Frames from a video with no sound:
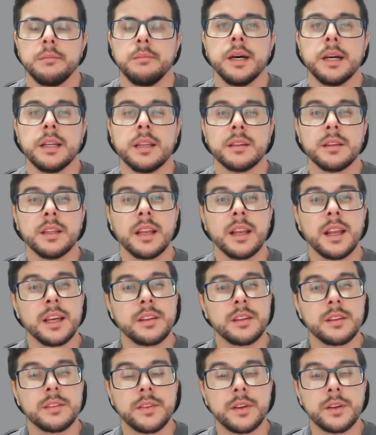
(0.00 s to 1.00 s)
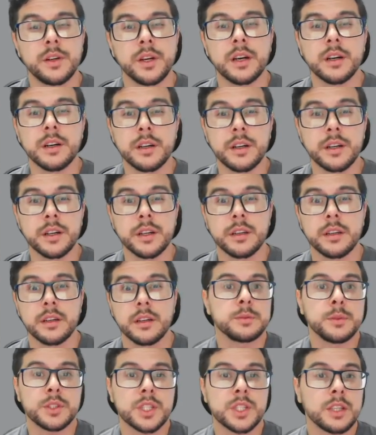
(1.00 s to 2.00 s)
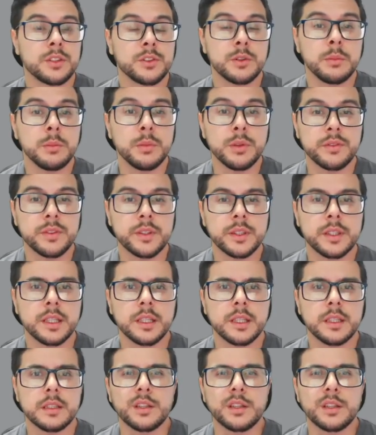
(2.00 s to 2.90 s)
But the light is very hard. As much as you move it,